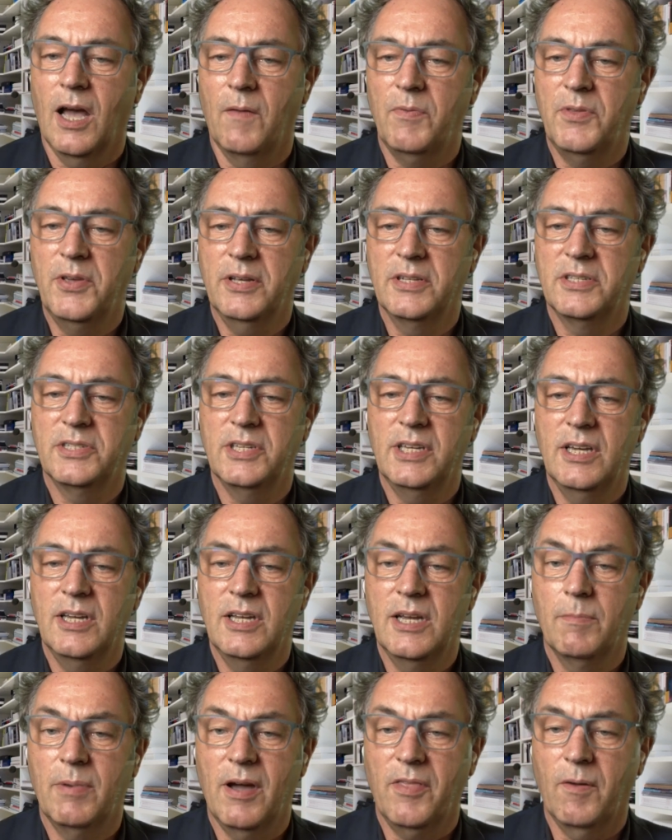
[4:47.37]
You can see
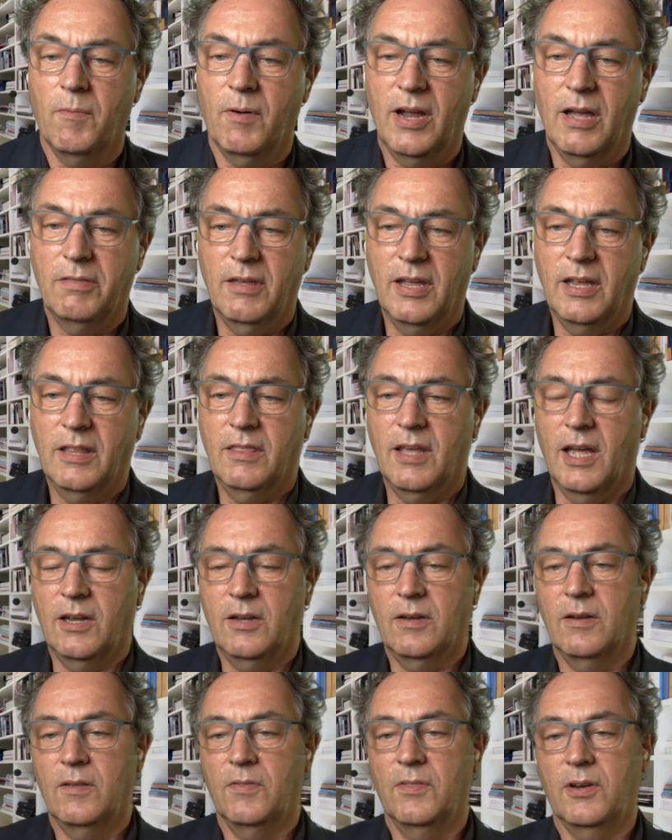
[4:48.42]
here, by the way, I think that
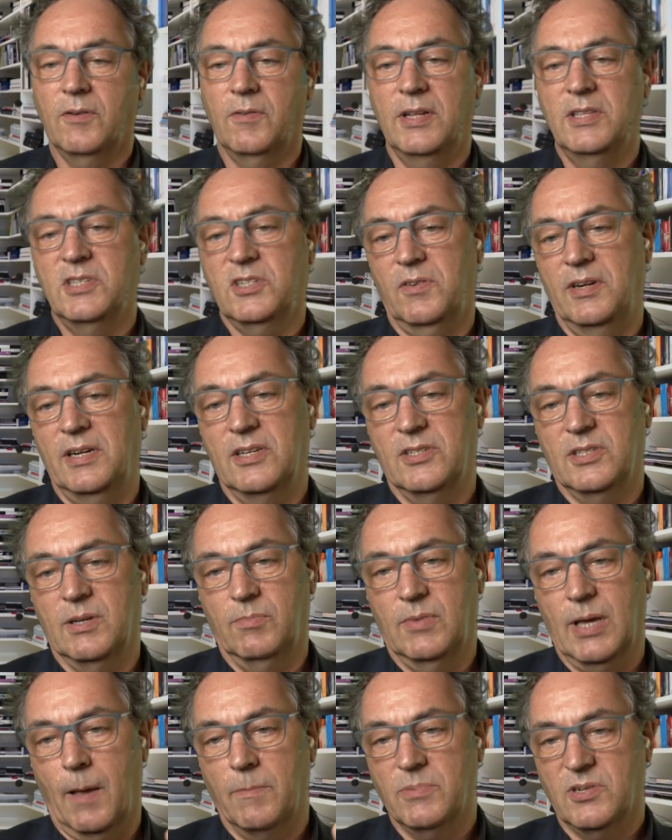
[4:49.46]
the green screening
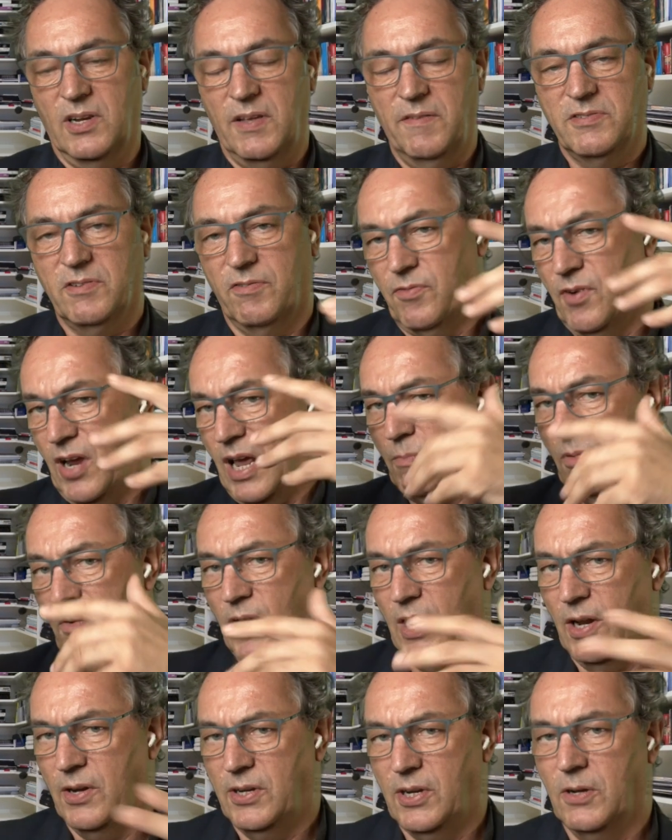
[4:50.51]
sometimes leaves a frame
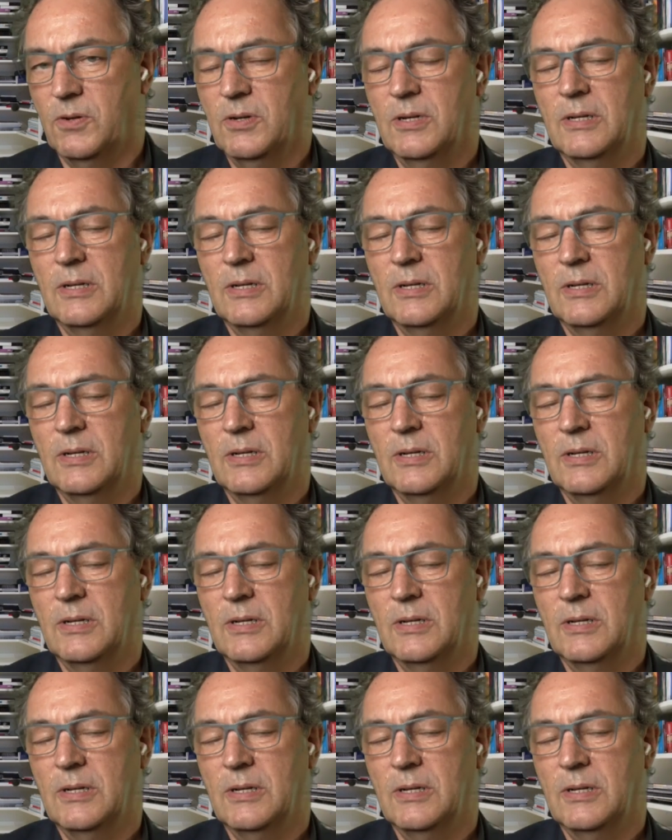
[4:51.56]
around you.